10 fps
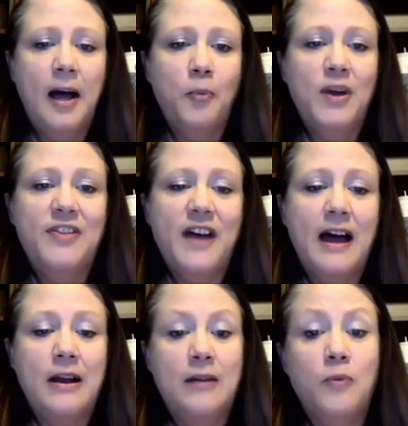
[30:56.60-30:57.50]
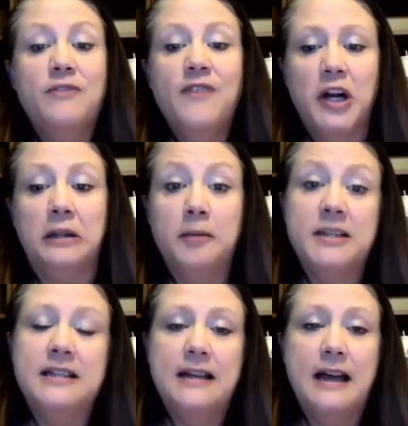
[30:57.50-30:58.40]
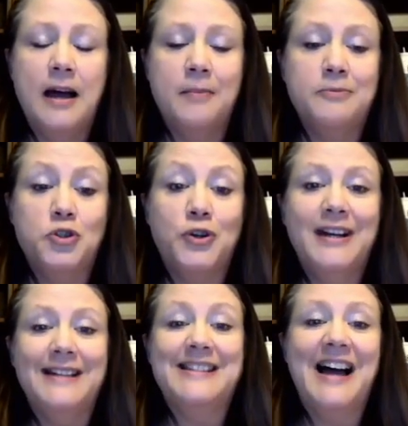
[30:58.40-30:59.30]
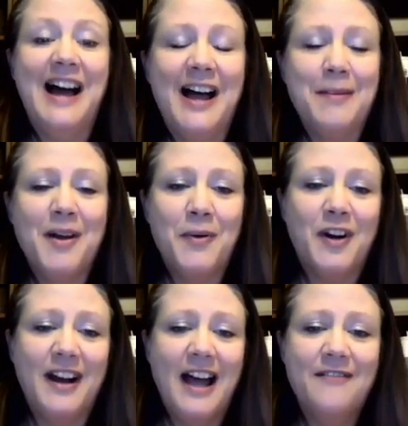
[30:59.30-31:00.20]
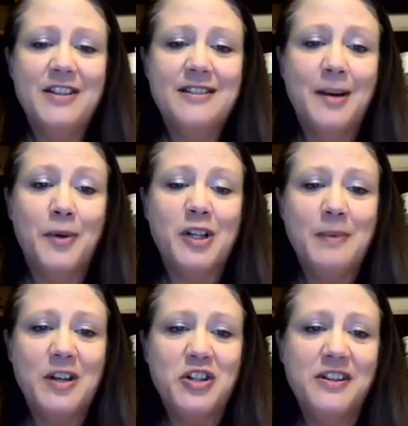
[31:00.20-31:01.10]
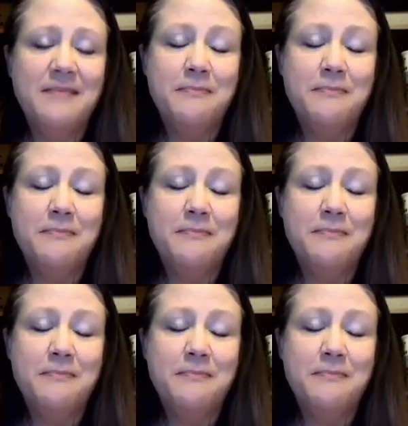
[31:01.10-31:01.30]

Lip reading: with that and with very limited training time that we're going to have this summer, especially